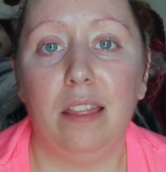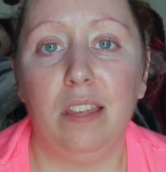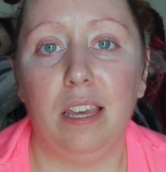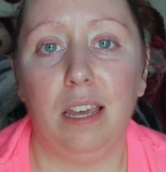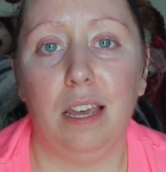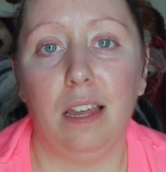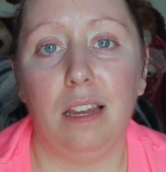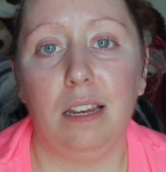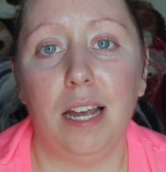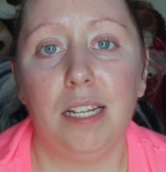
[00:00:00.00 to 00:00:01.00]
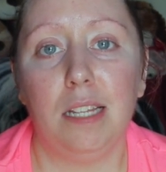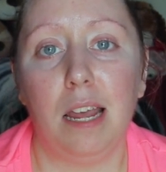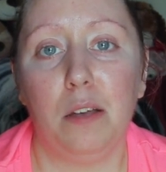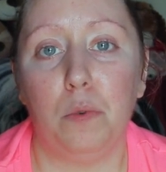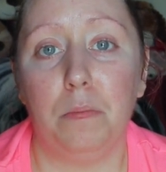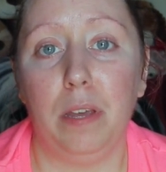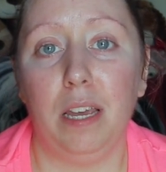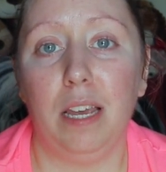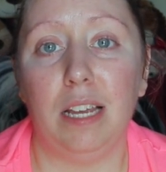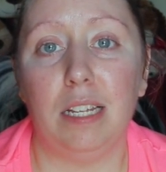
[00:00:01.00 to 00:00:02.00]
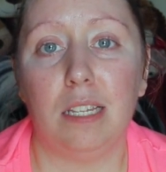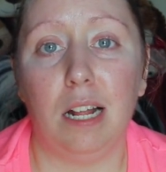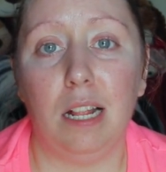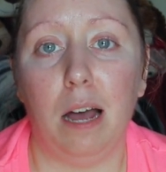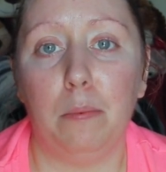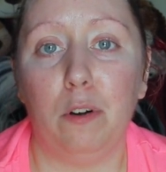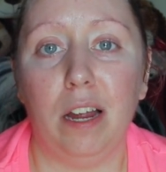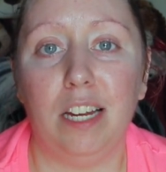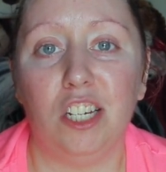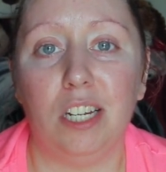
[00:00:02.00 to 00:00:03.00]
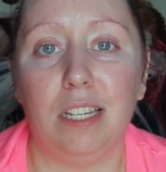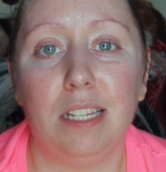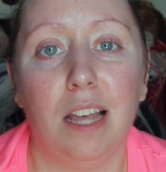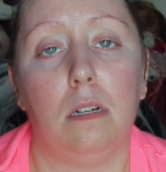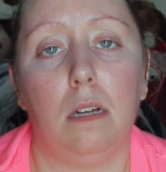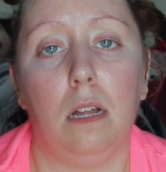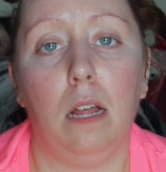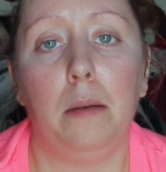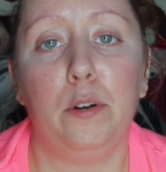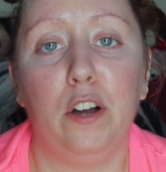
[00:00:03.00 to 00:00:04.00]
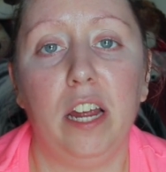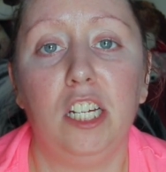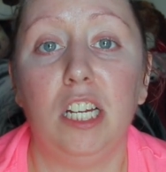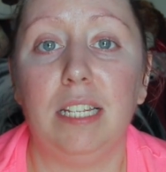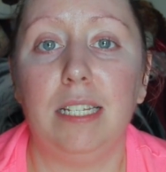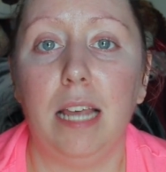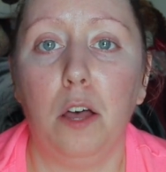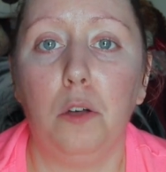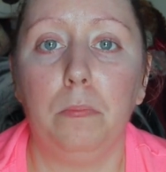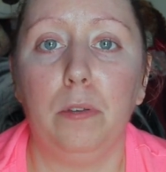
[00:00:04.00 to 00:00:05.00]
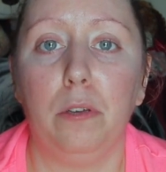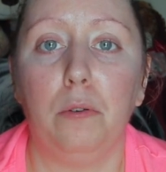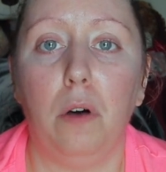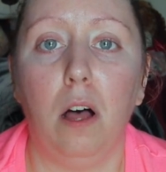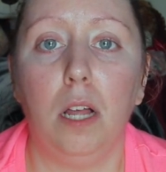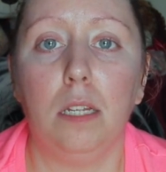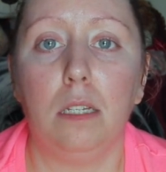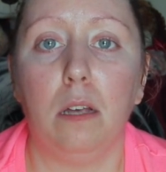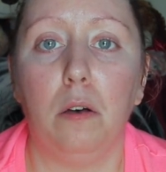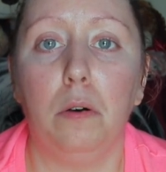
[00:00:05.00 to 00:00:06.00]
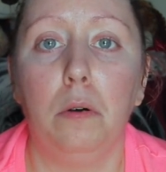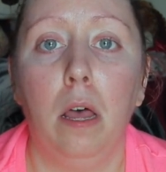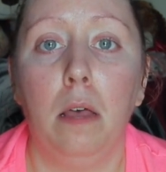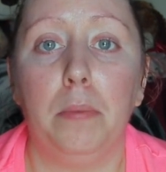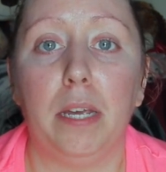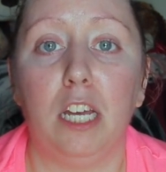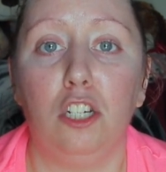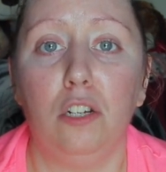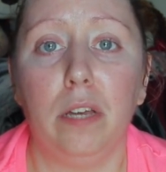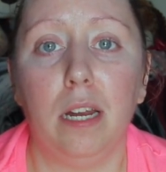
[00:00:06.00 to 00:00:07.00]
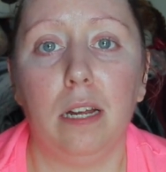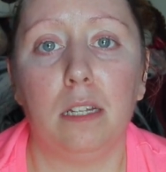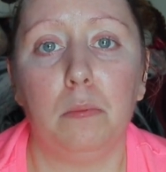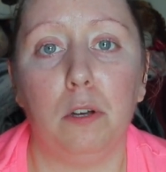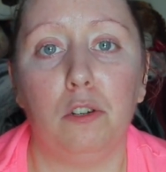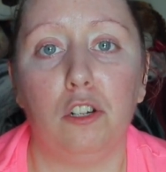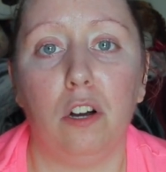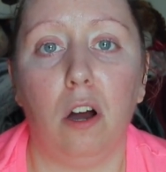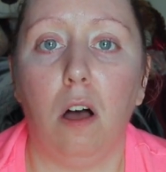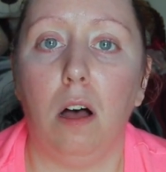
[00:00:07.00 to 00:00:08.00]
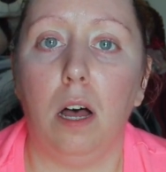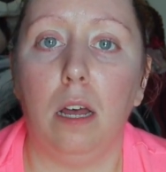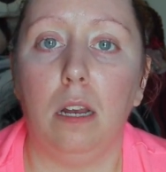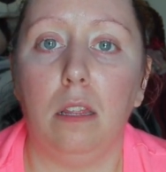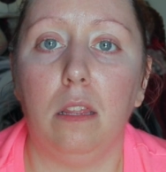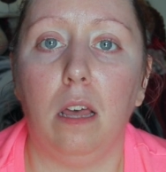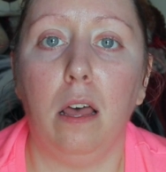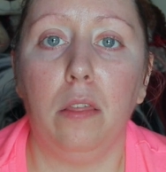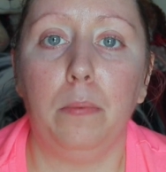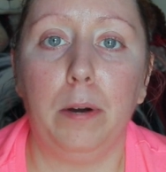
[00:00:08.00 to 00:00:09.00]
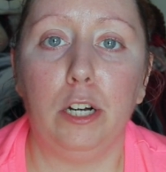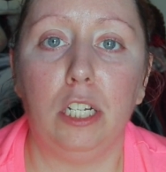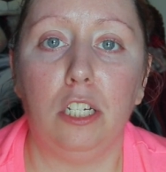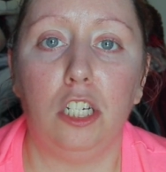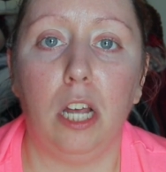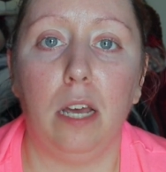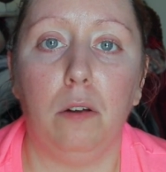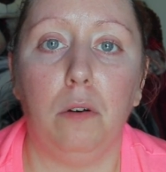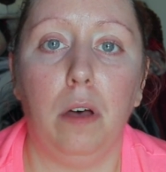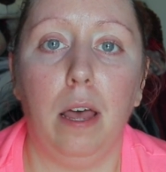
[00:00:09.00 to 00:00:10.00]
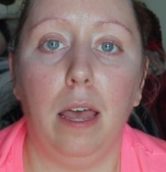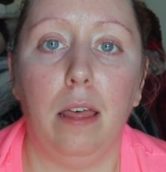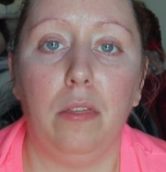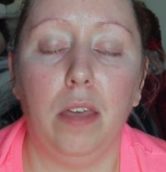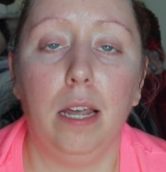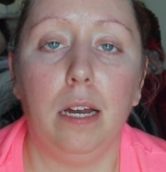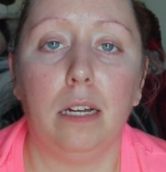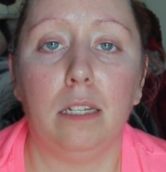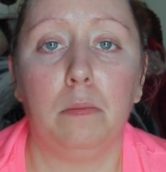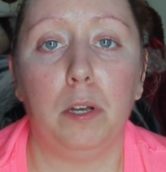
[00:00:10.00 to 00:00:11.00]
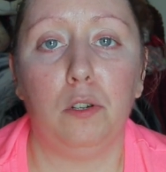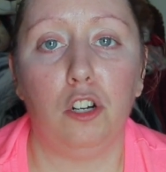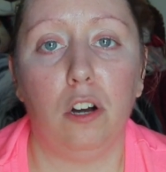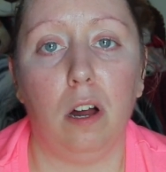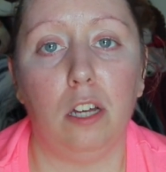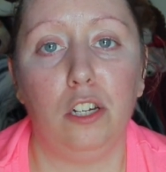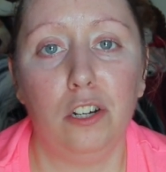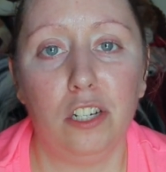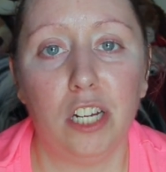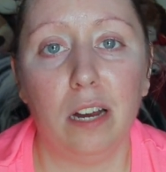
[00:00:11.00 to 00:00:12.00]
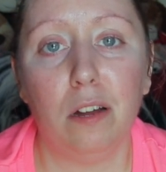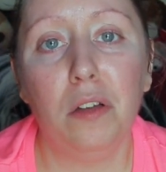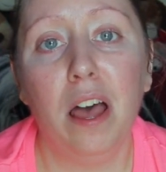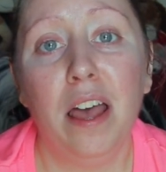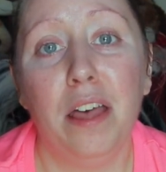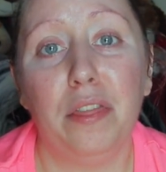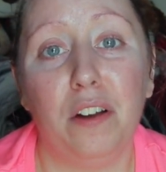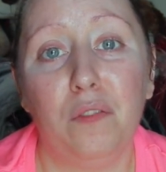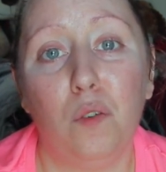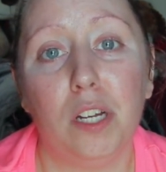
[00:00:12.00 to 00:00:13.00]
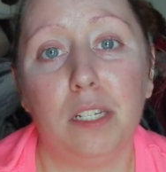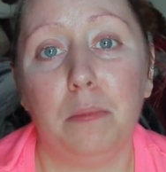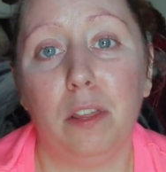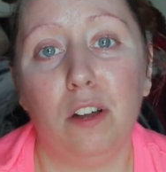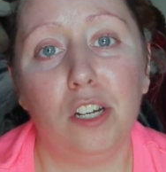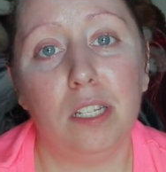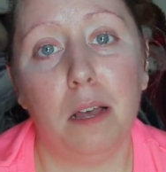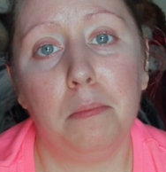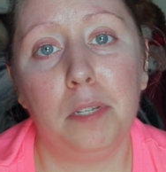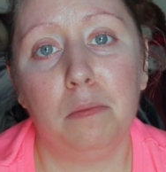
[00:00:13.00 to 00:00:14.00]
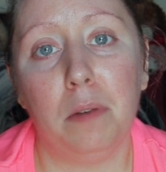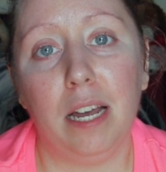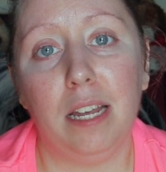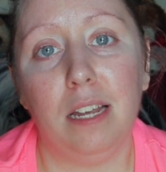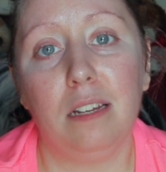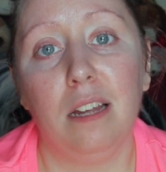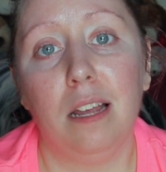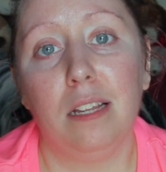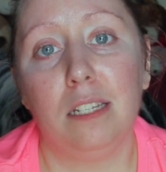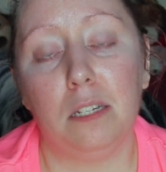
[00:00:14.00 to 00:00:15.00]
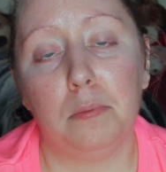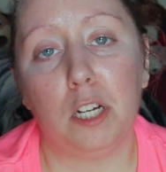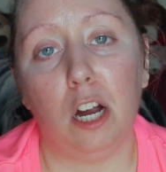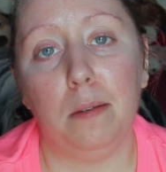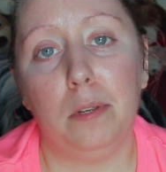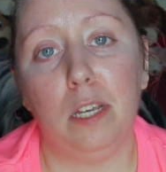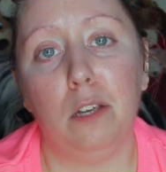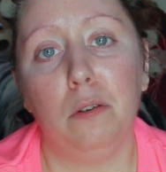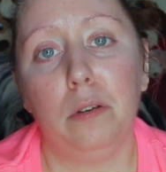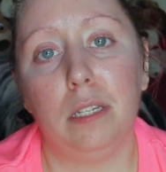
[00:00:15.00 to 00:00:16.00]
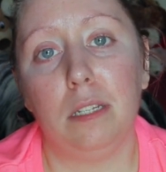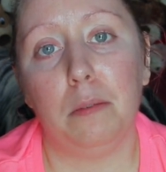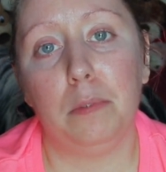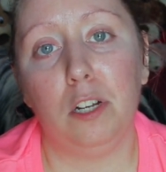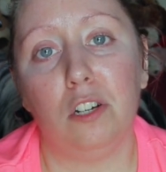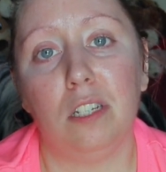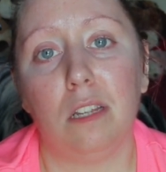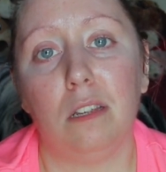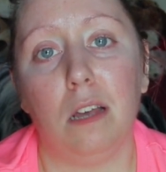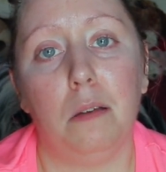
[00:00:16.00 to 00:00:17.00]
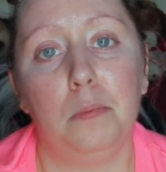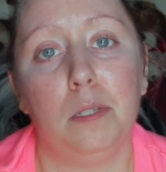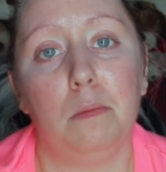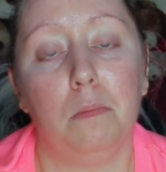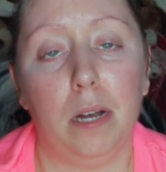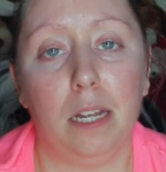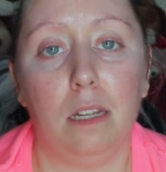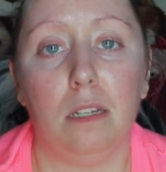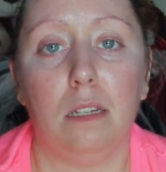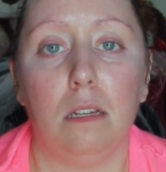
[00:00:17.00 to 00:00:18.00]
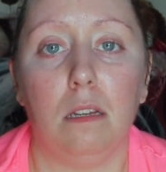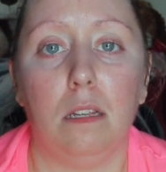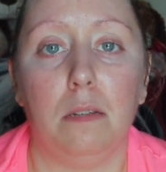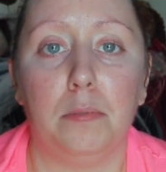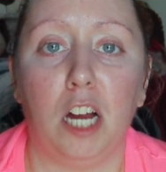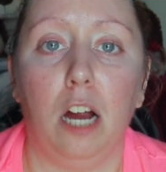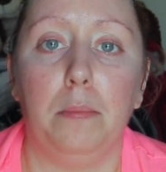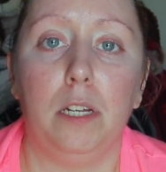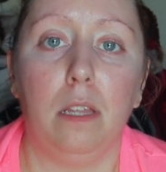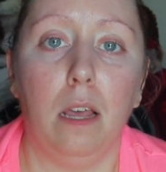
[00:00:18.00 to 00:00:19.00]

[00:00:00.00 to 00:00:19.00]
The next thing would be is collaborations. Collaborations help you also because you get exposure on the other person's channel and they get exposure on your channel. Therefore, some of their subs might subscribe to you and some of your subs might subscribe to